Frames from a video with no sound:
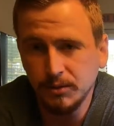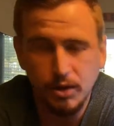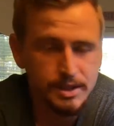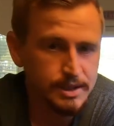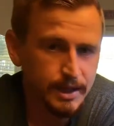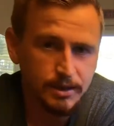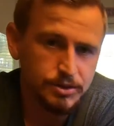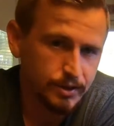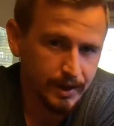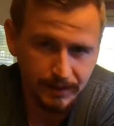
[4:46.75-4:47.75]
Crested geckos
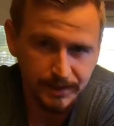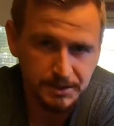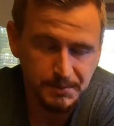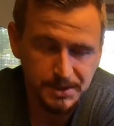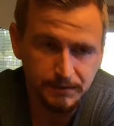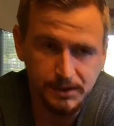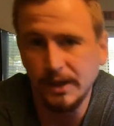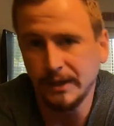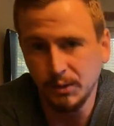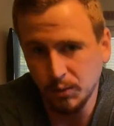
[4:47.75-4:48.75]
don't have any specific
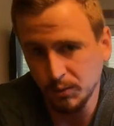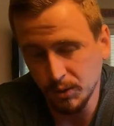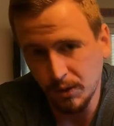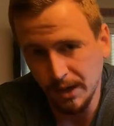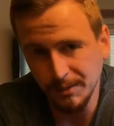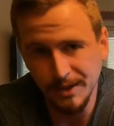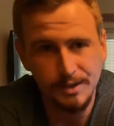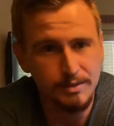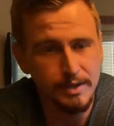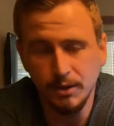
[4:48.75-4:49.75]
light requirements.
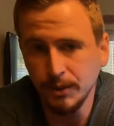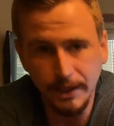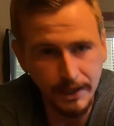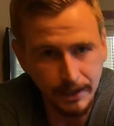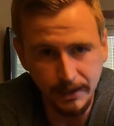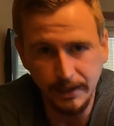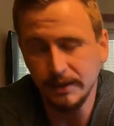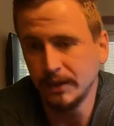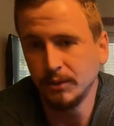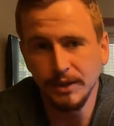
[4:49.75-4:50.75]
They don't need heating,
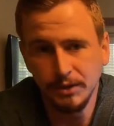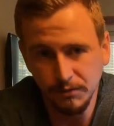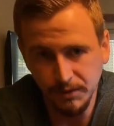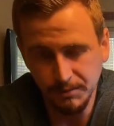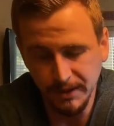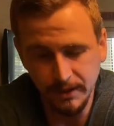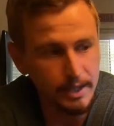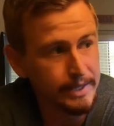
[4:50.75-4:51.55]
they don't need UVB.